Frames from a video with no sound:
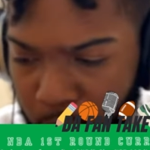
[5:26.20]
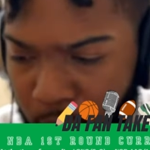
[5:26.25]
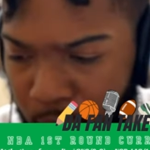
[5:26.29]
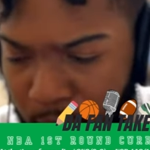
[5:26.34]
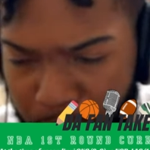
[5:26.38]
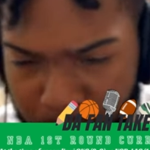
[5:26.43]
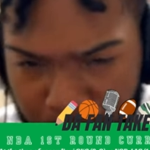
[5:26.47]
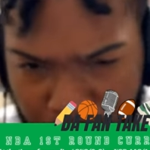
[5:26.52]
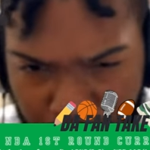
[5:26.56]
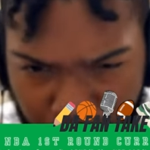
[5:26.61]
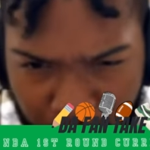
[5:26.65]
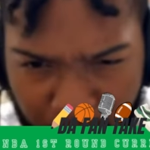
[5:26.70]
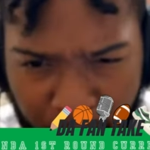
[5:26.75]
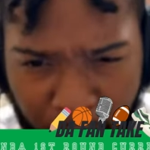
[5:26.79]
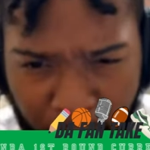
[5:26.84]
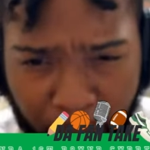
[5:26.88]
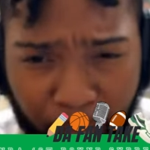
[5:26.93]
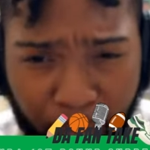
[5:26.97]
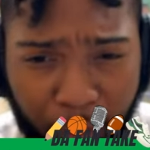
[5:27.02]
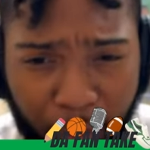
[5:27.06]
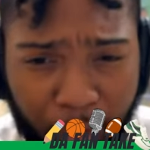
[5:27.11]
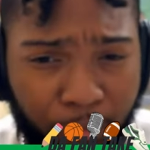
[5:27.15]
with
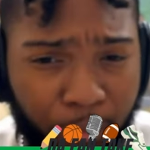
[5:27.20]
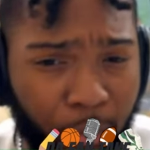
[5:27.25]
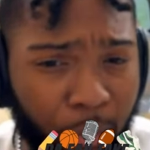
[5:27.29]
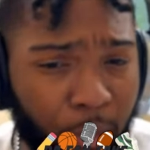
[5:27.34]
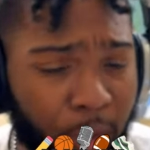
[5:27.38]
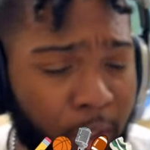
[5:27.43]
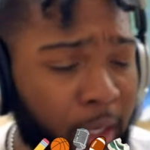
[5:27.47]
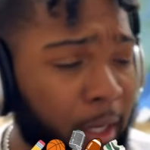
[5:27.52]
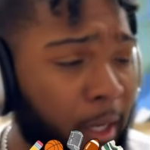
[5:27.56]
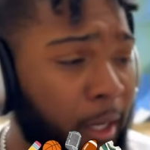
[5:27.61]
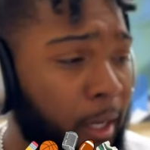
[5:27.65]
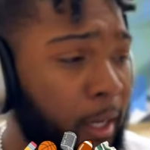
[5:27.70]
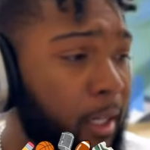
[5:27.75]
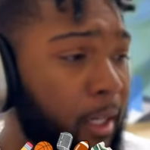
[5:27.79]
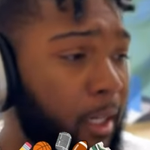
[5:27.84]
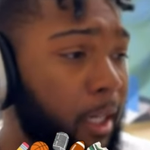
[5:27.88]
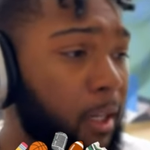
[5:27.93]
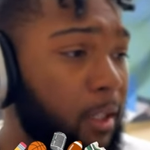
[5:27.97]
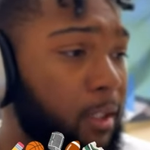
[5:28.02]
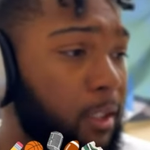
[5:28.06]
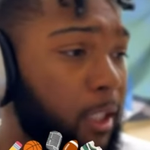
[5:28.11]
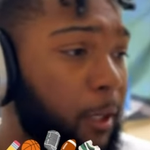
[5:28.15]
their big four,
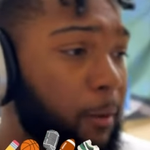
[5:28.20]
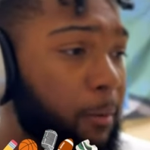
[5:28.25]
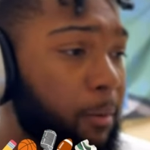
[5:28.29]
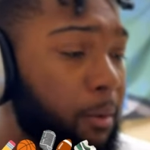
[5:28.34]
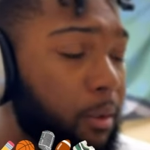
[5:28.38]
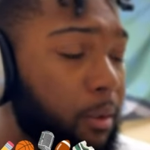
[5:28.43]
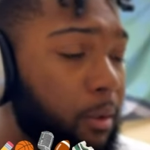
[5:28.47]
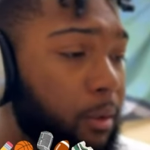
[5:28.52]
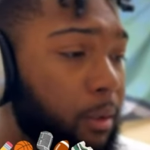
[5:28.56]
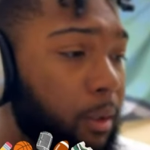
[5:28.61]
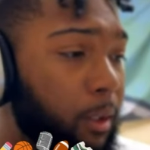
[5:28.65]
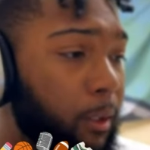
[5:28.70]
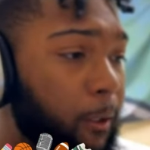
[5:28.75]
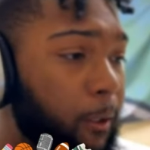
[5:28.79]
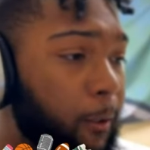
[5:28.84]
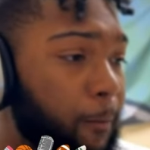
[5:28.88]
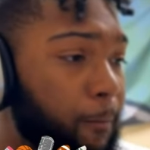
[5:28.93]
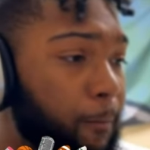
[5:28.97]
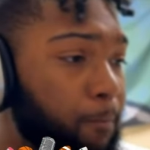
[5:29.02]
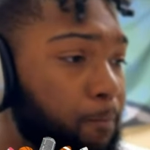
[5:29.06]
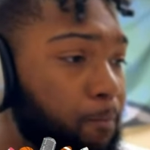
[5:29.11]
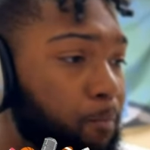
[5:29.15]
they was able to
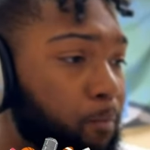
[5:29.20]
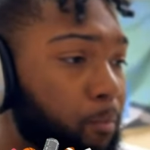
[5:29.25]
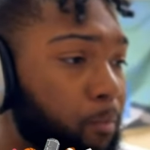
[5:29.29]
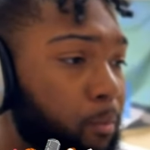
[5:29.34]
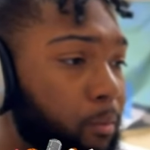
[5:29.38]
um